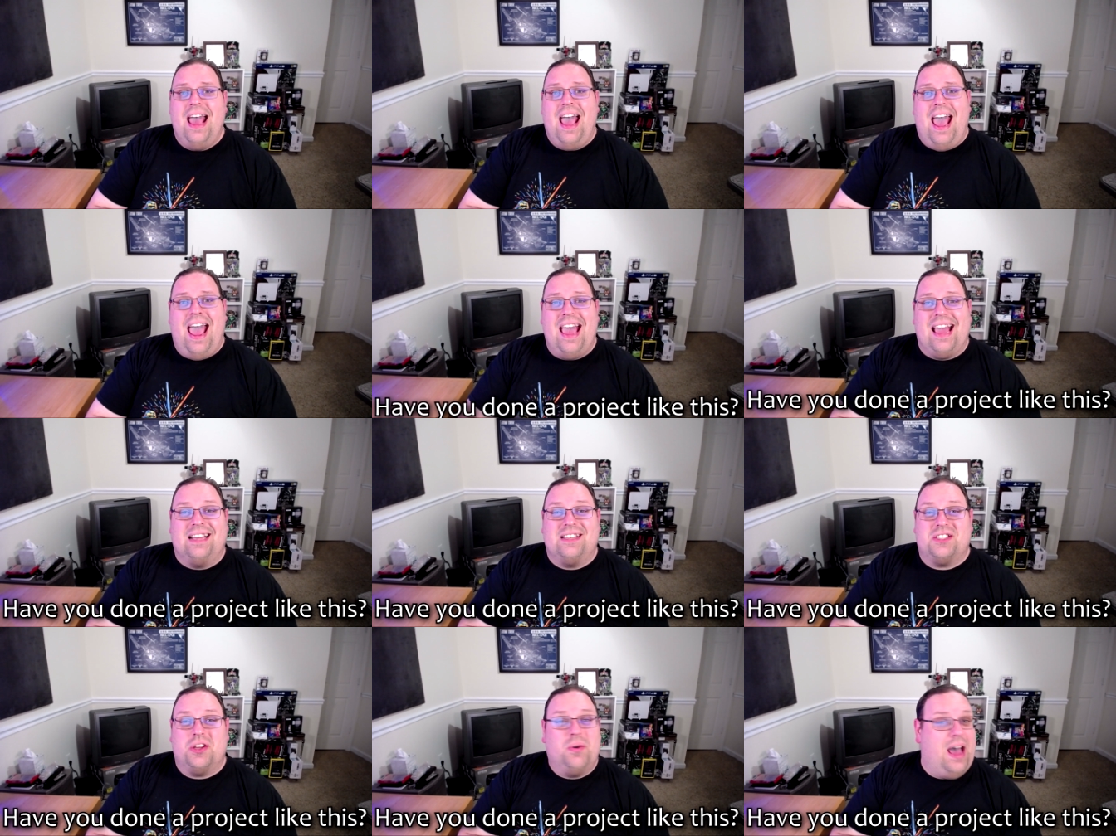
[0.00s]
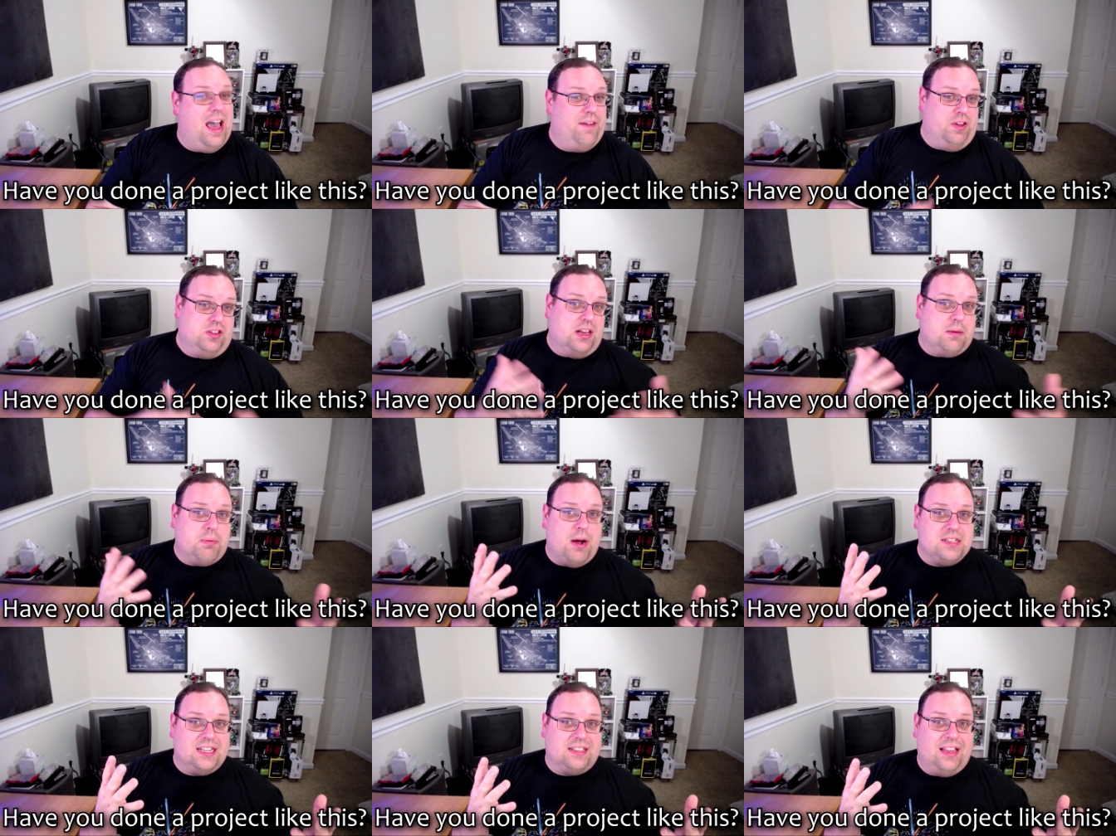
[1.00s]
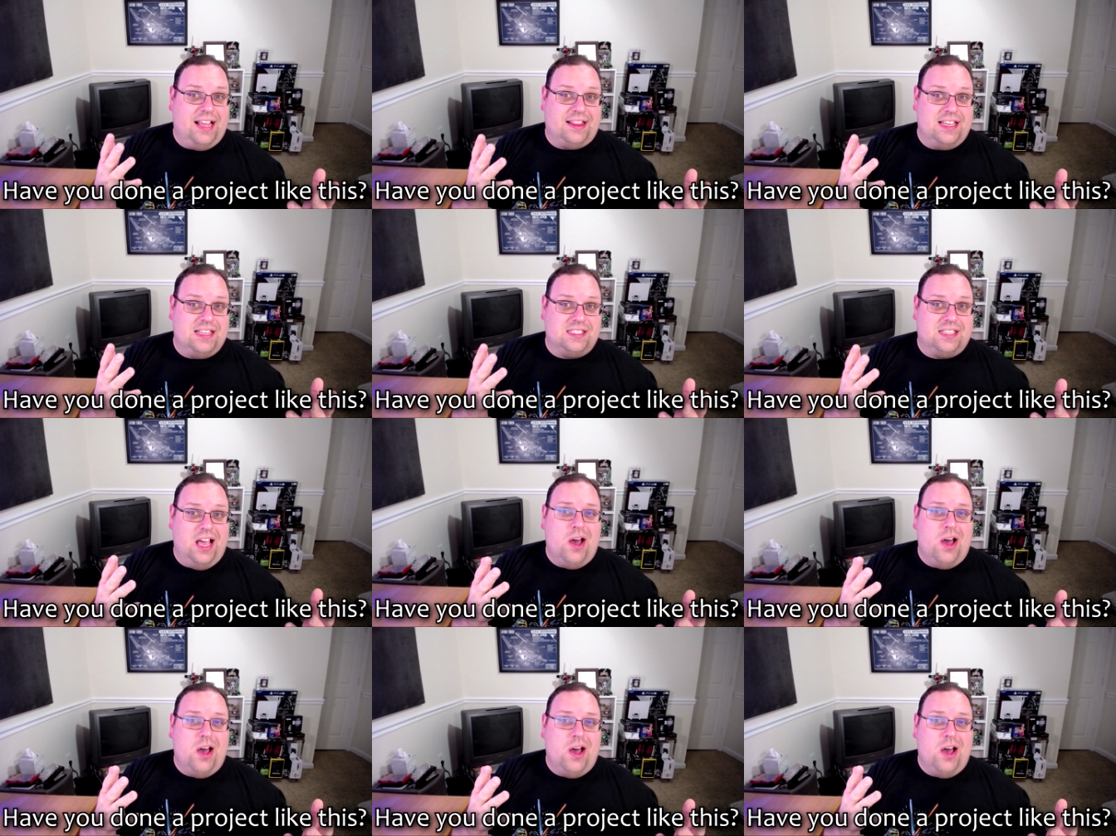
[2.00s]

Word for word: Hey, so have you done a project like this?